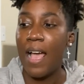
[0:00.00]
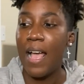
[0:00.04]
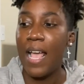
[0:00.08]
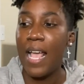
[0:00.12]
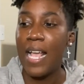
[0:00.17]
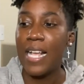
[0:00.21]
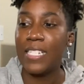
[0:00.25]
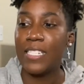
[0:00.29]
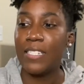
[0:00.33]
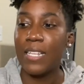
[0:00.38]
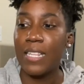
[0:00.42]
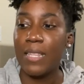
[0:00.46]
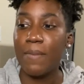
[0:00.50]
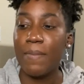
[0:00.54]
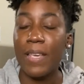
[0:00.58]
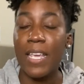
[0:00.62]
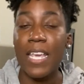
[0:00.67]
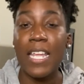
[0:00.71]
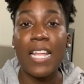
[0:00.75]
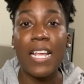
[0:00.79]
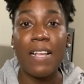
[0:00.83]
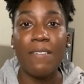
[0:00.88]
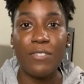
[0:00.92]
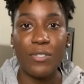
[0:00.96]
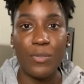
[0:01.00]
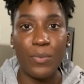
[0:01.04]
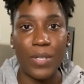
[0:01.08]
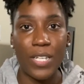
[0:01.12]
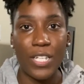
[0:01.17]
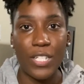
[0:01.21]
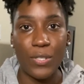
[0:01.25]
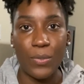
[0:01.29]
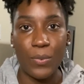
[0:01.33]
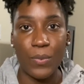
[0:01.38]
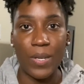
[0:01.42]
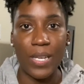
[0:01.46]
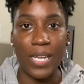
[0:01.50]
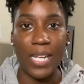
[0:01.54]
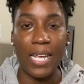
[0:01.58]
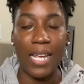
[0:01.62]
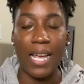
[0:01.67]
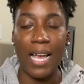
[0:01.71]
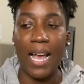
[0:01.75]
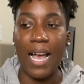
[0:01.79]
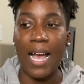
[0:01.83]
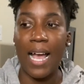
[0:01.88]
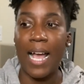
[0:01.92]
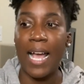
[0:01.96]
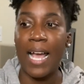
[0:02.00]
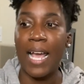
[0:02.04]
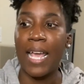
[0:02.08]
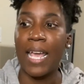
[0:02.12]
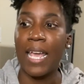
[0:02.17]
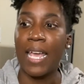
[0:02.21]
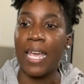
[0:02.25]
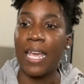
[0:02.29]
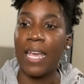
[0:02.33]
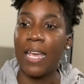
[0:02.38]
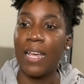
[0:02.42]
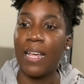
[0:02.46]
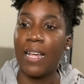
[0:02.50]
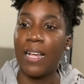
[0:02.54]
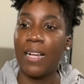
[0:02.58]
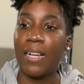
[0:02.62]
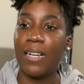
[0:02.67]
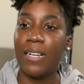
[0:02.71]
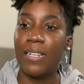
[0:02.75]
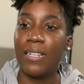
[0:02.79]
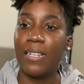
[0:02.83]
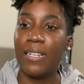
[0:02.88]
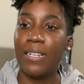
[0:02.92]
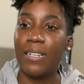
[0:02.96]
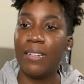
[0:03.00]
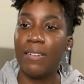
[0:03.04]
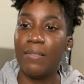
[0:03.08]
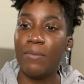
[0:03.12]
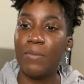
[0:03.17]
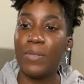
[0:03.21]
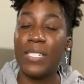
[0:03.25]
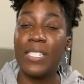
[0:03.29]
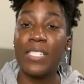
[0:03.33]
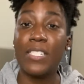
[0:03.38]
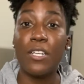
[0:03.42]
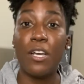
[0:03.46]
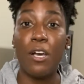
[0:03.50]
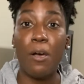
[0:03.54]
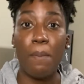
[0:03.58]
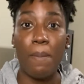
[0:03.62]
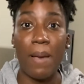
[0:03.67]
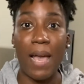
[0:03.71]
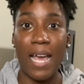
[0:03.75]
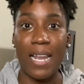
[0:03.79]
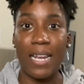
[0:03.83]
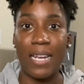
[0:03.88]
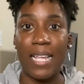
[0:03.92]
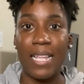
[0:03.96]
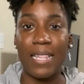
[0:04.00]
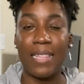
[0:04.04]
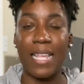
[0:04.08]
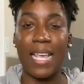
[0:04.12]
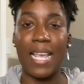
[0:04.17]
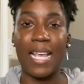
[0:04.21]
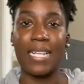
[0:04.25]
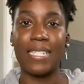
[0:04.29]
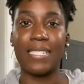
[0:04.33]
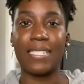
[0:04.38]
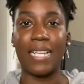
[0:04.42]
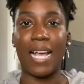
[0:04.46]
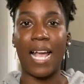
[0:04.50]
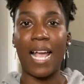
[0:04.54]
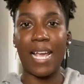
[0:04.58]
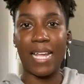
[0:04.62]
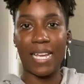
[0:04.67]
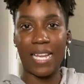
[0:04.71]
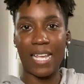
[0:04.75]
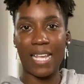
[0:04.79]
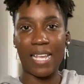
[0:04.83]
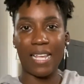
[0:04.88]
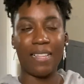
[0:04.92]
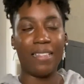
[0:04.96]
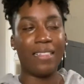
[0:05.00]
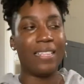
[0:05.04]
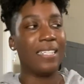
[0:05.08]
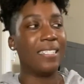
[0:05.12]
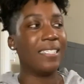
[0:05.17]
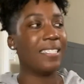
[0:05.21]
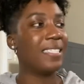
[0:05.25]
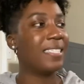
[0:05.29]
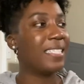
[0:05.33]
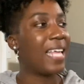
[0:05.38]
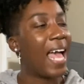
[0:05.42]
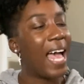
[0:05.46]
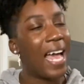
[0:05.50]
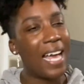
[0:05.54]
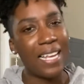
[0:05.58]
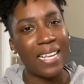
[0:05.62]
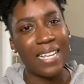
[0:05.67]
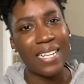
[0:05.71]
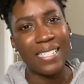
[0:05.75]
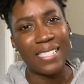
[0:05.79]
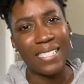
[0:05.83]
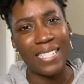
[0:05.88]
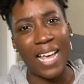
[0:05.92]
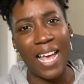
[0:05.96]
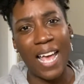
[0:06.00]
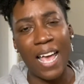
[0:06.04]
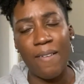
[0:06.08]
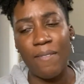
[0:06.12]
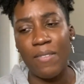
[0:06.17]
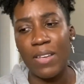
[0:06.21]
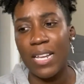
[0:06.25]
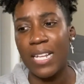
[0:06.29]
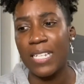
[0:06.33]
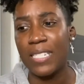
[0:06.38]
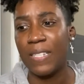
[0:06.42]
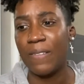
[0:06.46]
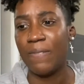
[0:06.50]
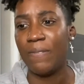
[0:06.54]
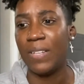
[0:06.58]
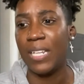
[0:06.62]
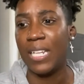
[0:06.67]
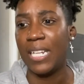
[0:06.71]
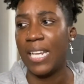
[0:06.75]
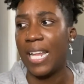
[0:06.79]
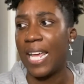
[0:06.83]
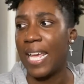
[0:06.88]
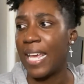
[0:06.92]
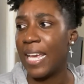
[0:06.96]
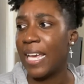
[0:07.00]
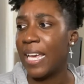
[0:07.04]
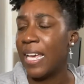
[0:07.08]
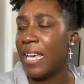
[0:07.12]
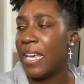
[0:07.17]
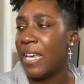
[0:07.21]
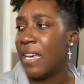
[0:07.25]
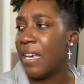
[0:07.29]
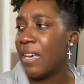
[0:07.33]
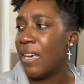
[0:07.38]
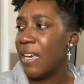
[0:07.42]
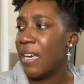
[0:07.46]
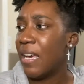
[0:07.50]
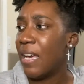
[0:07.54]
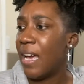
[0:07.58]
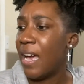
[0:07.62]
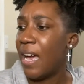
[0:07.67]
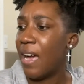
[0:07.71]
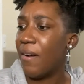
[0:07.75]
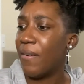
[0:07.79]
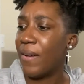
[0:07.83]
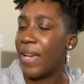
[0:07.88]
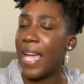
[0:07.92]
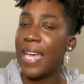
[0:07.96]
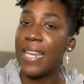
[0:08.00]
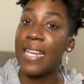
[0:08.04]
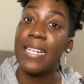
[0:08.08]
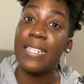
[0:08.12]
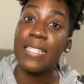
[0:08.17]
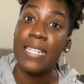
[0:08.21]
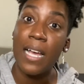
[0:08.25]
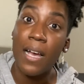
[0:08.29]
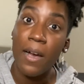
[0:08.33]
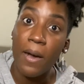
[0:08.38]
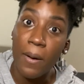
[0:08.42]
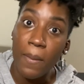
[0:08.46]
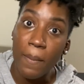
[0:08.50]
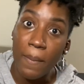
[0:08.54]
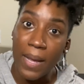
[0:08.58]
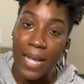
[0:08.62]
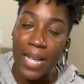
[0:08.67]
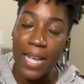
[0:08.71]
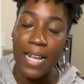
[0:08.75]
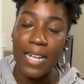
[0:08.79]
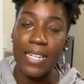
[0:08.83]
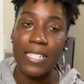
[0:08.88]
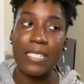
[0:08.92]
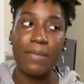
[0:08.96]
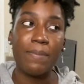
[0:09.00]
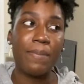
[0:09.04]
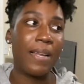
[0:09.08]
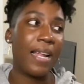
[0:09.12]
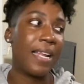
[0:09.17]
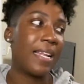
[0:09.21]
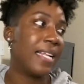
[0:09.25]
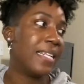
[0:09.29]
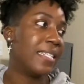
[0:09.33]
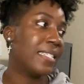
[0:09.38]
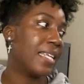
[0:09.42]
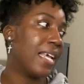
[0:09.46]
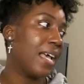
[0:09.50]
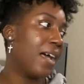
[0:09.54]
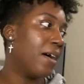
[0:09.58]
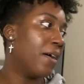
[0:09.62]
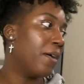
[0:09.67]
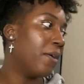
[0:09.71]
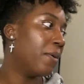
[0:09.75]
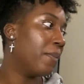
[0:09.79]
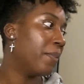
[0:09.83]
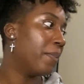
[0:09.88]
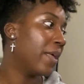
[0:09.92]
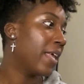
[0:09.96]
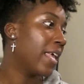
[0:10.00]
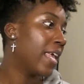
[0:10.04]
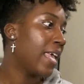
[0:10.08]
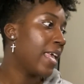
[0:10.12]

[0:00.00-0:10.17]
And so at the beginning of 2020, I was still battling the anxiety, the sadness, the heaviness of feeling like, okay, I need to help my husband. I need to help